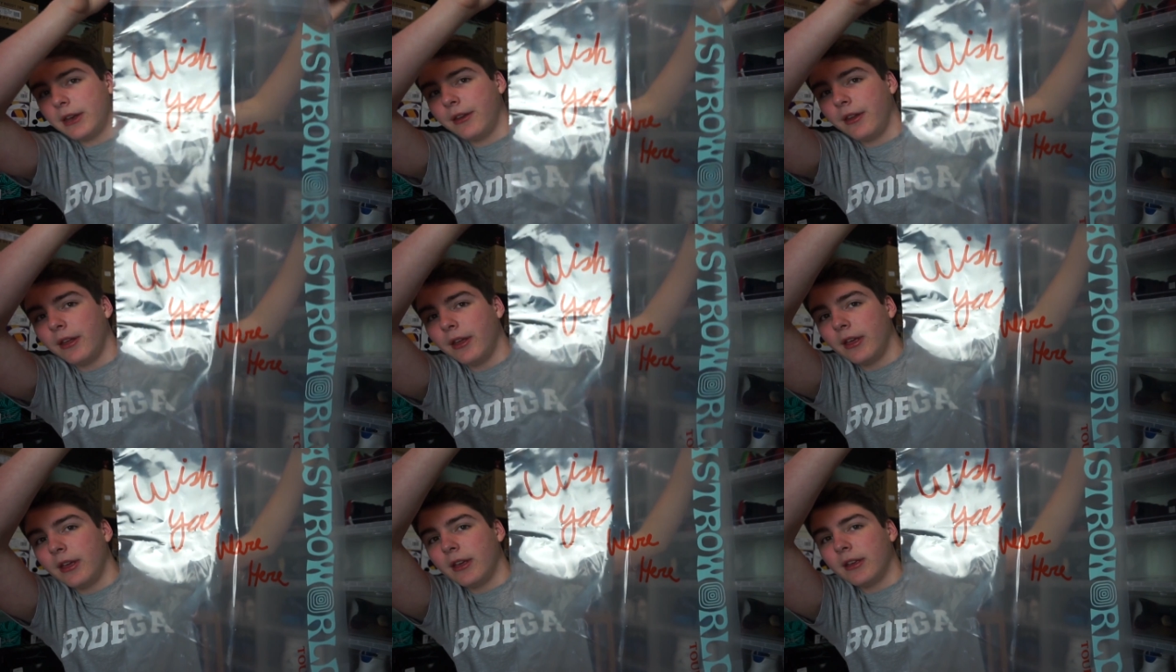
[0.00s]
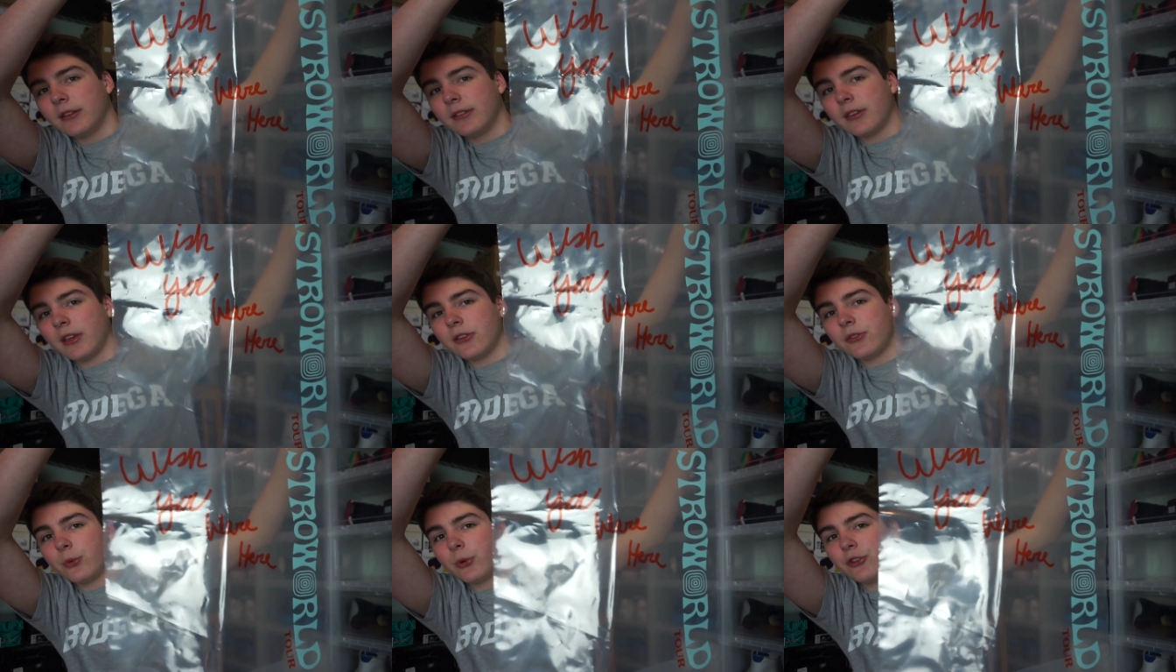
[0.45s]
in. It
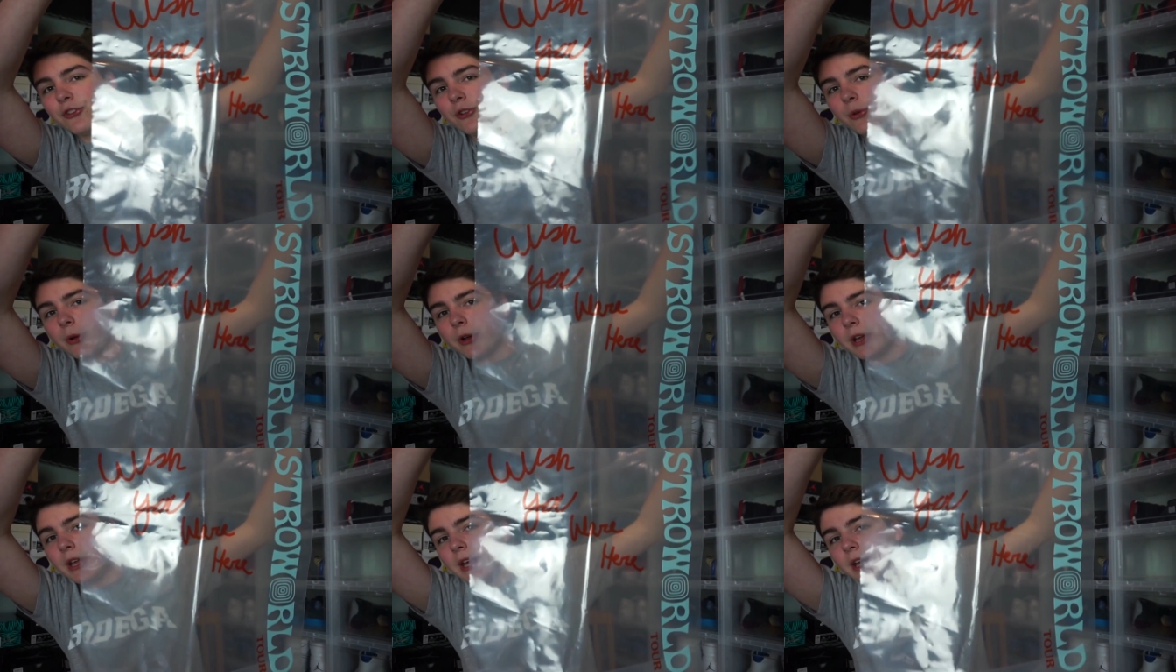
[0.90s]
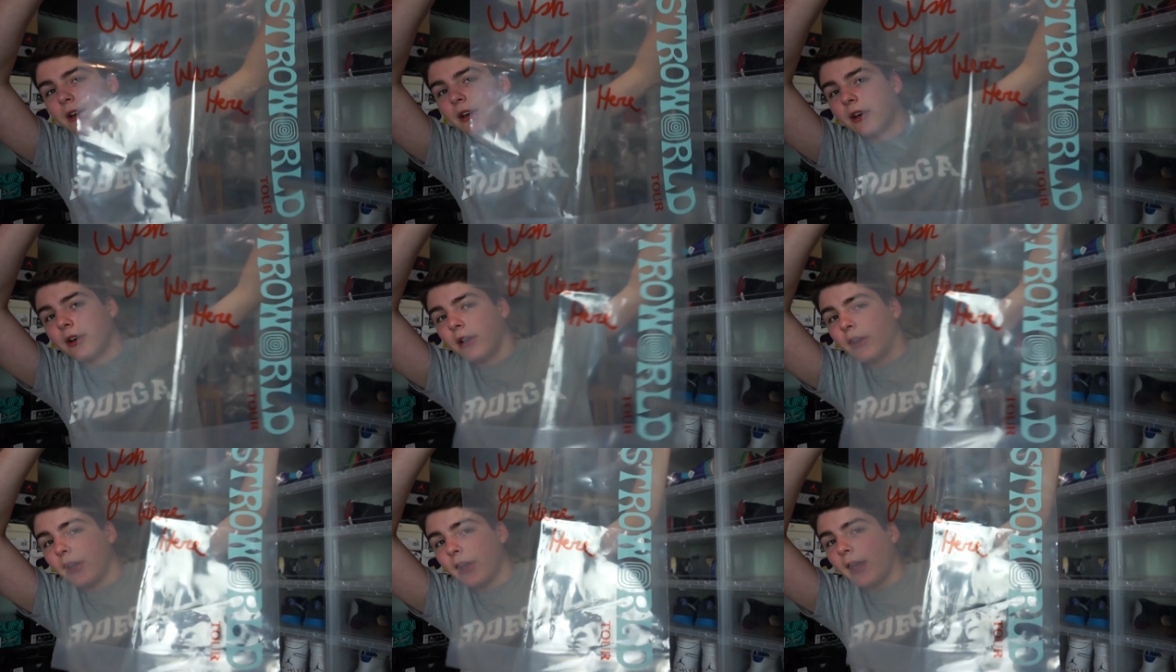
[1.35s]
says, wish you were
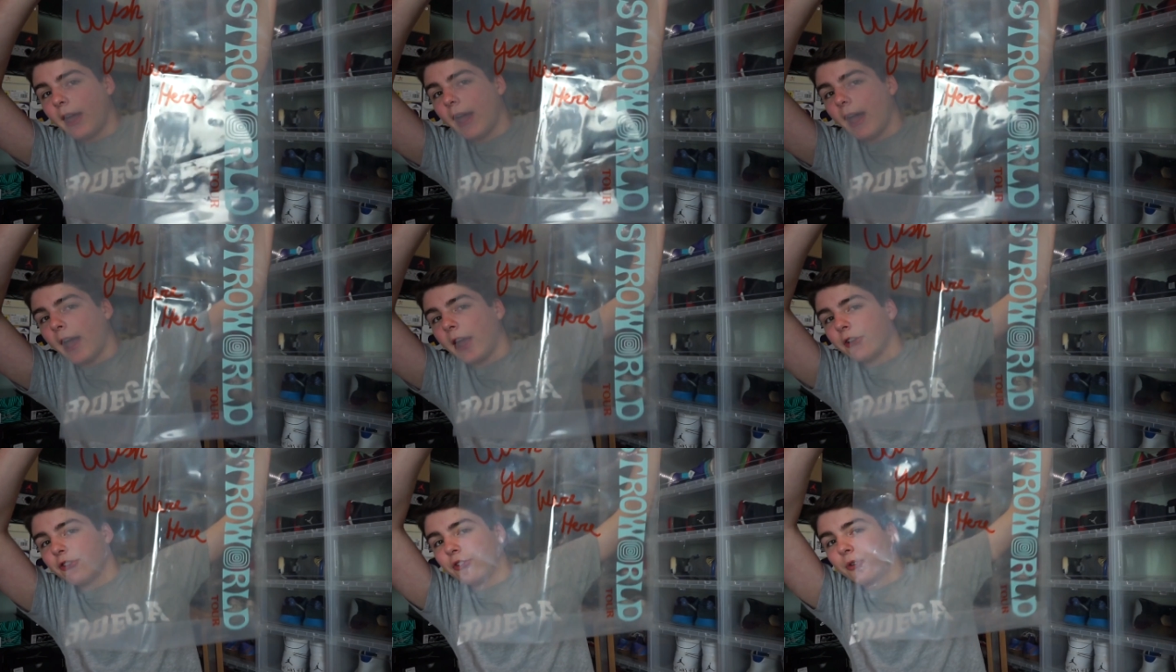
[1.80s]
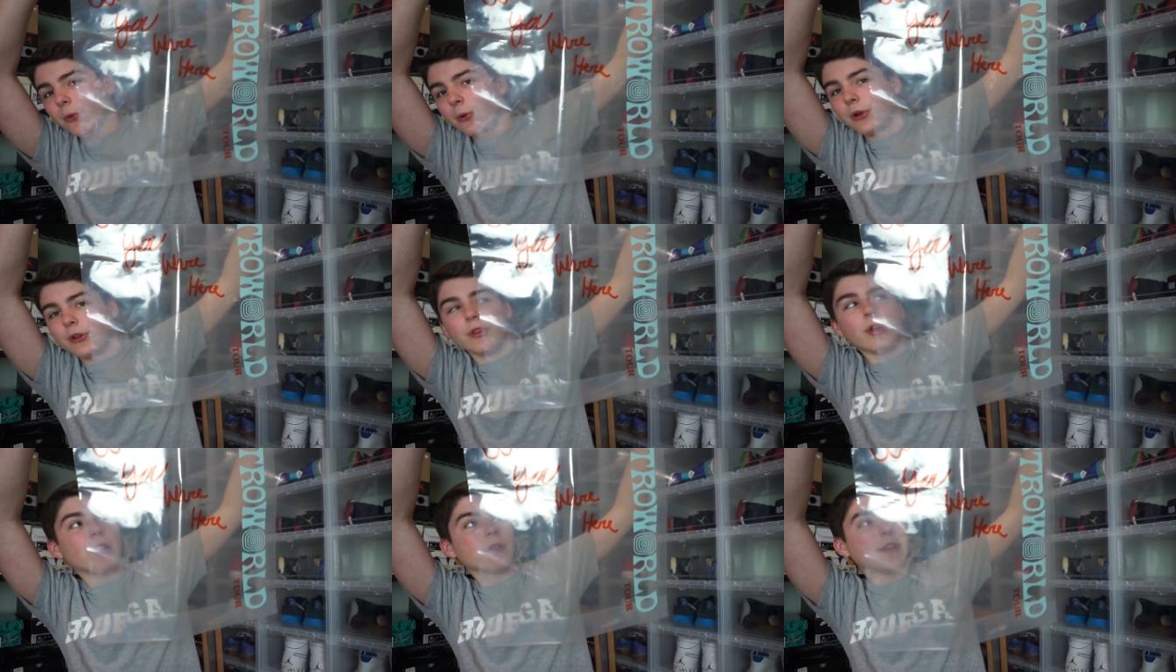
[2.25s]
here,
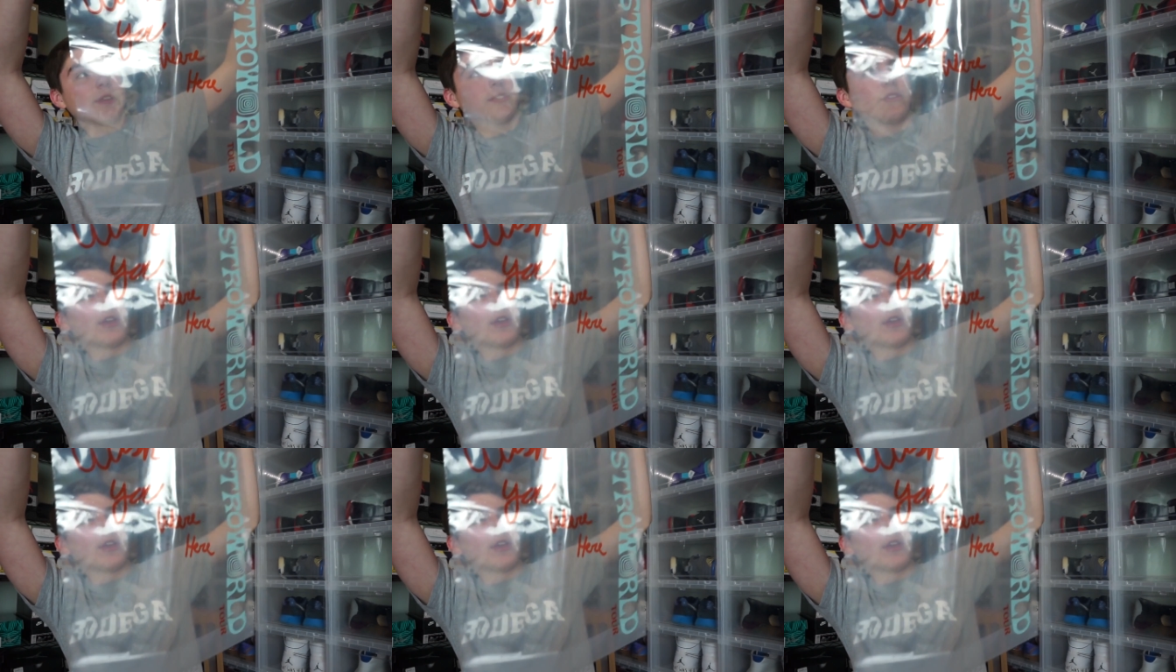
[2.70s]
Astroworld on the